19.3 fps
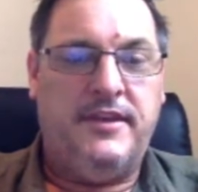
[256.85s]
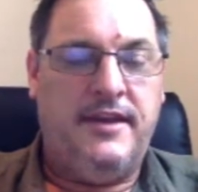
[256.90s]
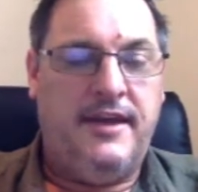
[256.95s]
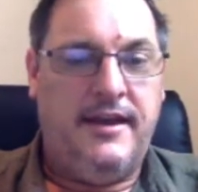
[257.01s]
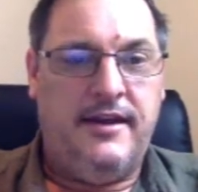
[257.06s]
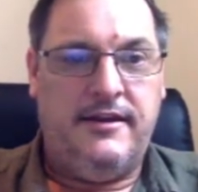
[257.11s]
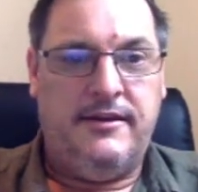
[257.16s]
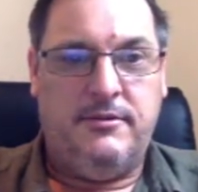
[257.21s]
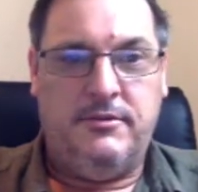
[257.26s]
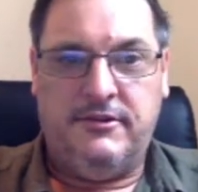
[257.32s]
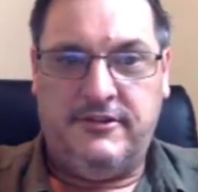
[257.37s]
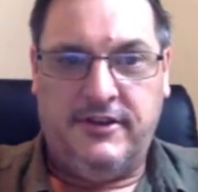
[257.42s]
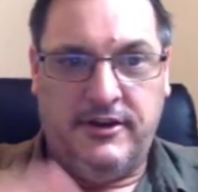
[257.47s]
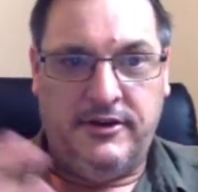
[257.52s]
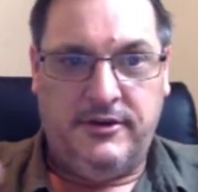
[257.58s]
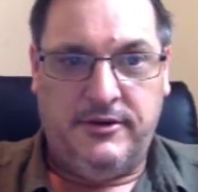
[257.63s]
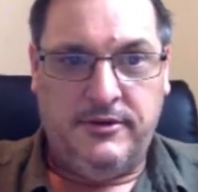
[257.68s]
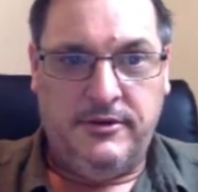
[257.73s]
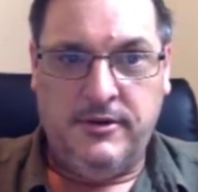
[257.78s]
and it will tell
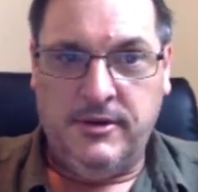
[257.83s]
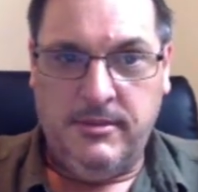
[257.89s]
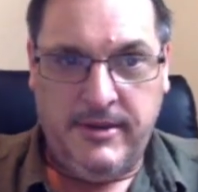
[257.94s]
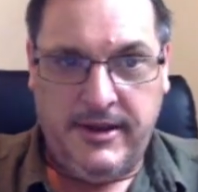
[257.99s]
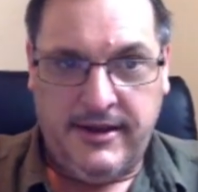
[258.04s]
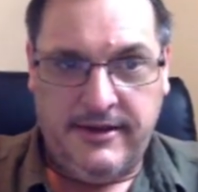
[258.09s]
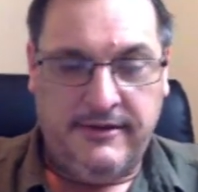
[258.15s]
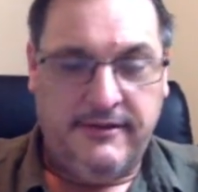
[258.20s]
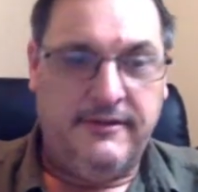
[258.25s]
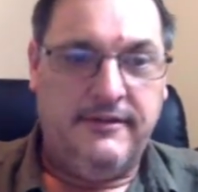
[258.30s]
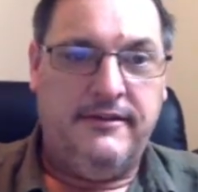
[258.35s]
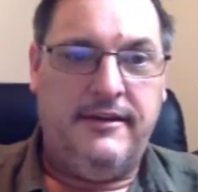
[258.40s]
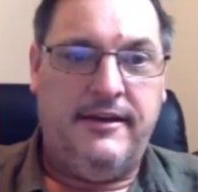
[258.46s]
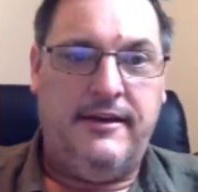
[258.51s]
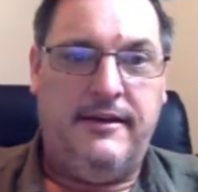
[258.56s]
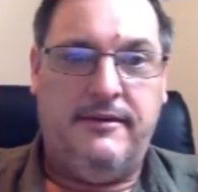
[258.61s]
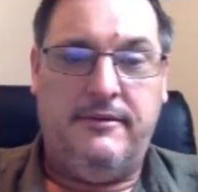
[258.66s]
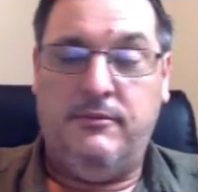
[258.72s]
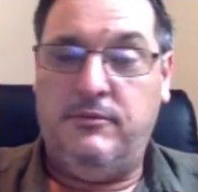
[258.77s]
you all about
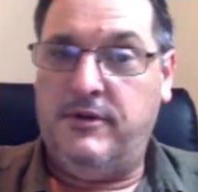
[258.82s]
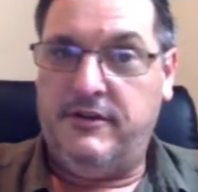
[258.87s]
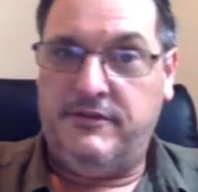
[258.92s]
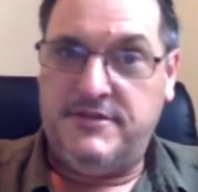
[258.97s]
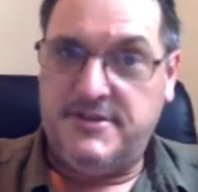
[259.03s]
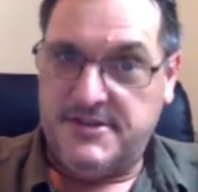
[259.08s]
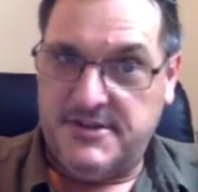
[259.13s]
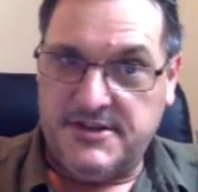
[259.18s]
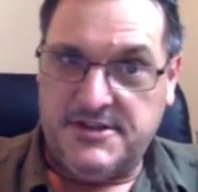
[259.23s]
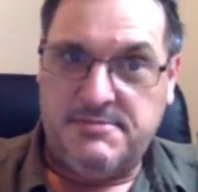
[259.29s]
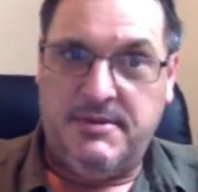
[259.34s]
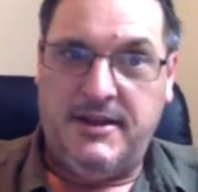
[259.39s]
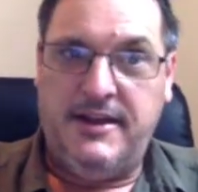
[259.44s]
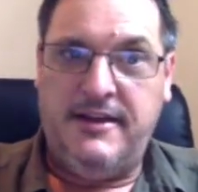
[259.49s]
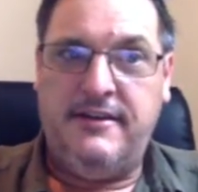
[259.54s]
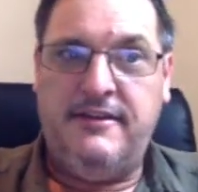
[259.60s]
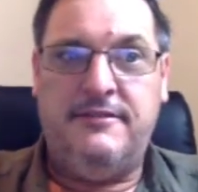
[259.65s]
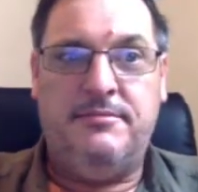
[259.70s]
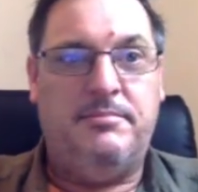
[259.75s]
uh, what I've just
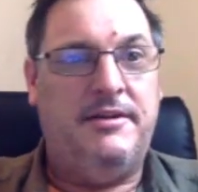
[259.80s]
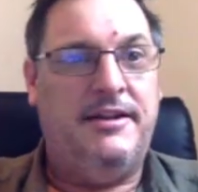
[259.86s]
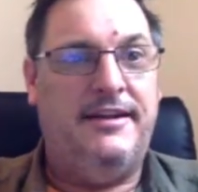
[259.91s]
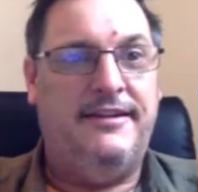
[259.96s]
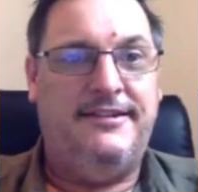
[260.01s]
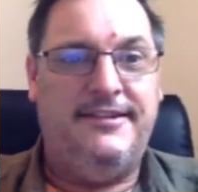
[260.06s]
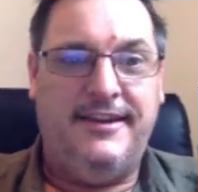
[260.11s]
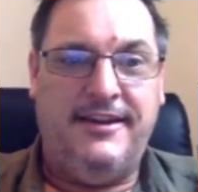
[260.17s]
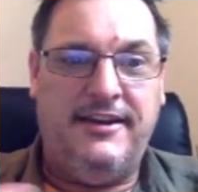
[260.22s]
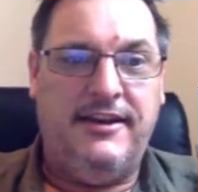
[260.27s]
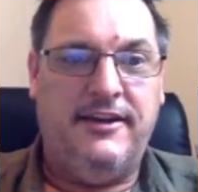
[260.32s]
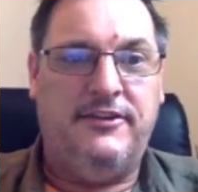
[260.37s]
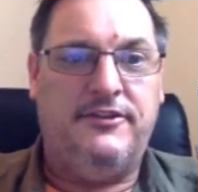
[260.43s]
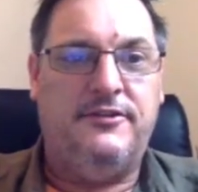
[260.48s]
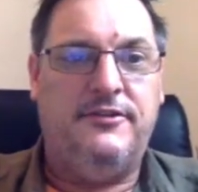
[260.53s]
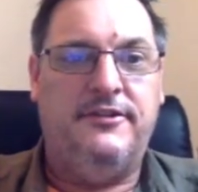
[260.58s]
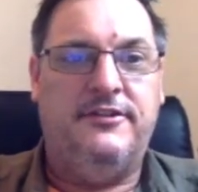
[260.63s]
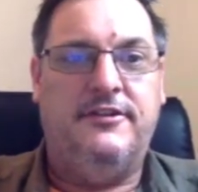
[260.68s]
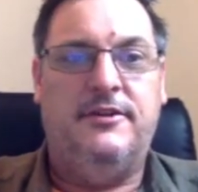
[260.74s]
explained, plus any
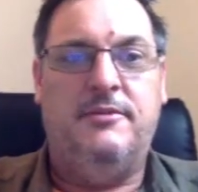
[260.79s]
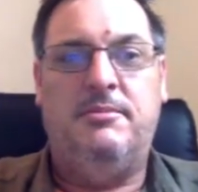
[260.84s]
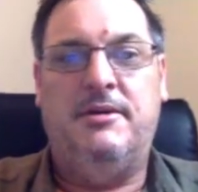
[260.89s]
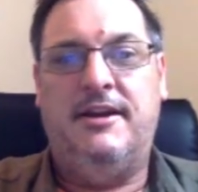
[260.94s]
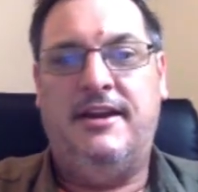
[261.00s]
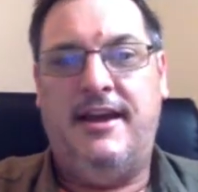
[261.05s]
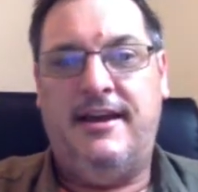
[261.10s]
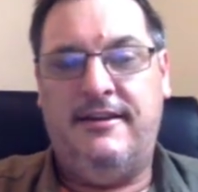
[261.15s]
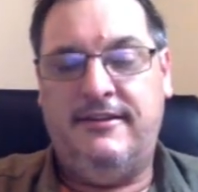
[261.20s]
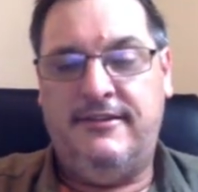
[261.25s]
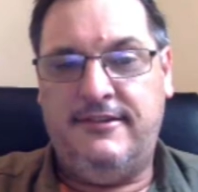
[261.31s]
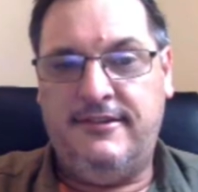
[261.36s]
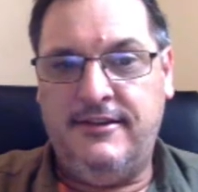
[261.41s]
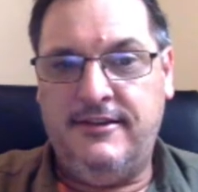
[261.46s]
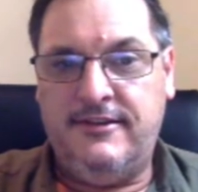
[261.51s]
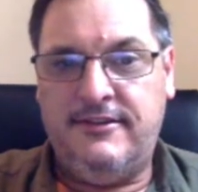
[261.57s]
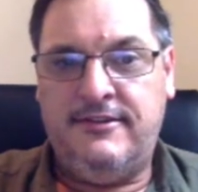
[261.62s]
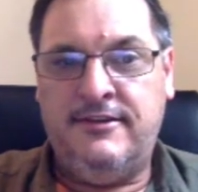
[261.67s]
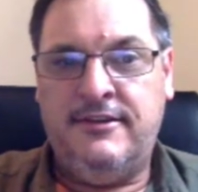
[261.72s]
extras that have been added
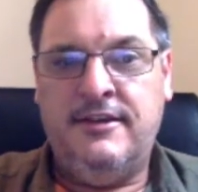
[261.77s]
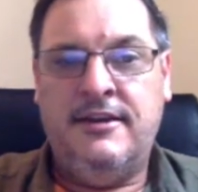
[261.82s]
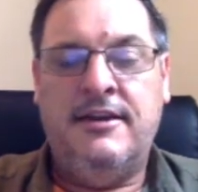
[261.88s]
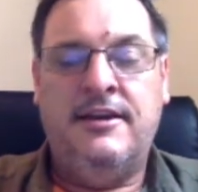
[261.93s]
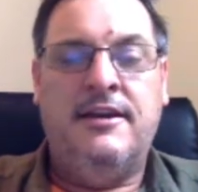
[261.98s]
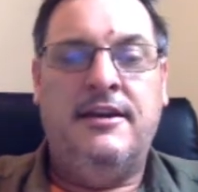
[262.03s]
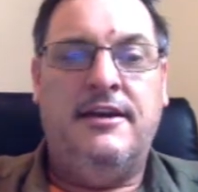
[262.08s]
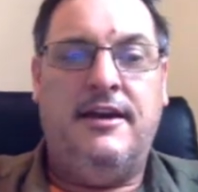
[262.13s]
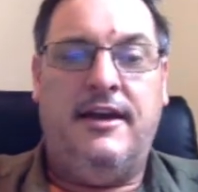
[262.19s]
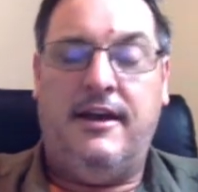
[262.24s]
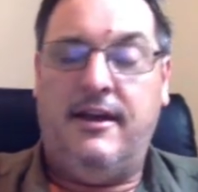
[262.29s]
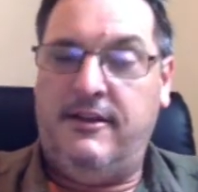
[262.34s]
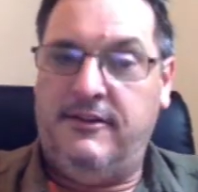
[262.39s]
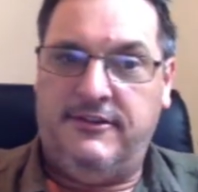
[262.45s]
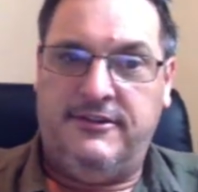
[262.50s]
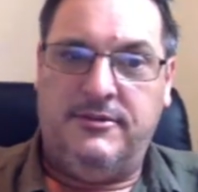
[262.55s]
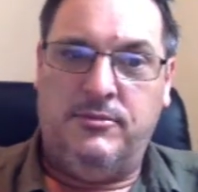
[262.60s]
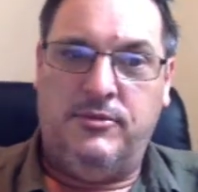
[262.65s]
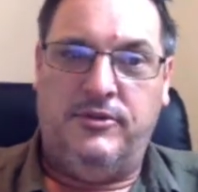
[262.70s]
since, uh,
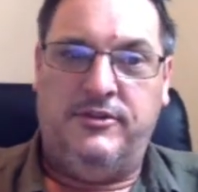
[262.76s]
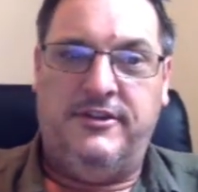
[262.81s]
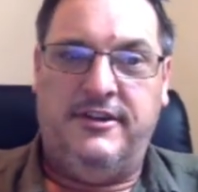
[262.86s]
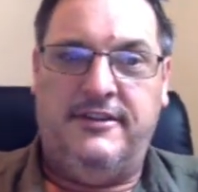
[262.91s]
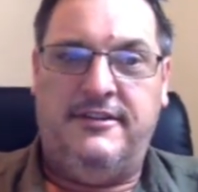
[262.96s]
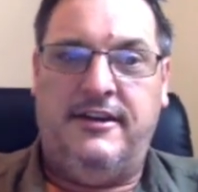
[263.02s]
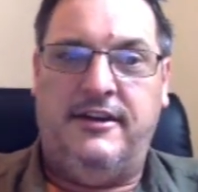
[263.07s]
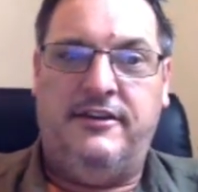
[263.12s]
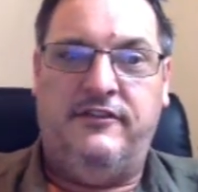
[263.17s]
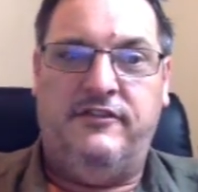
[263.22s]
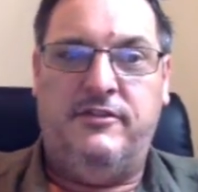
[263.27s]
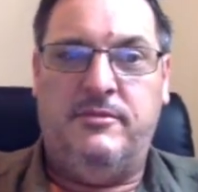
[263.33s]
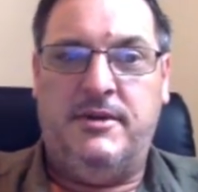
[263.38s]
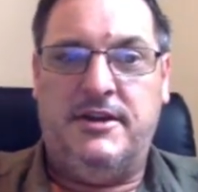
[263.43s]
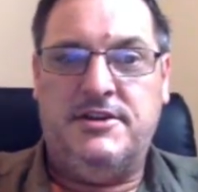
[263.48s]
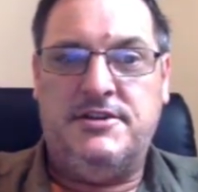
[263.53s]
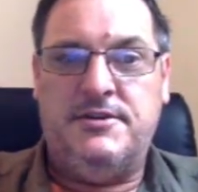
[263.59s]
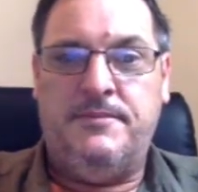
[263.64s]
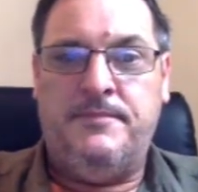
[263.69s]
and some more detailed
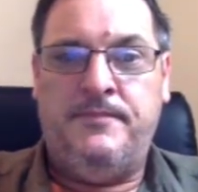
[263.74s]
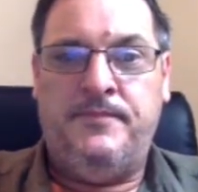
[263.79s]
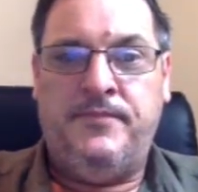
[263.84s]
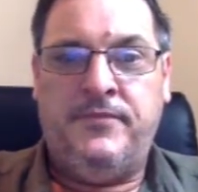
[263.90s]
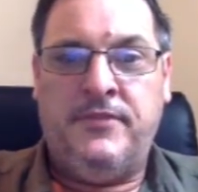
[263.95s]
information.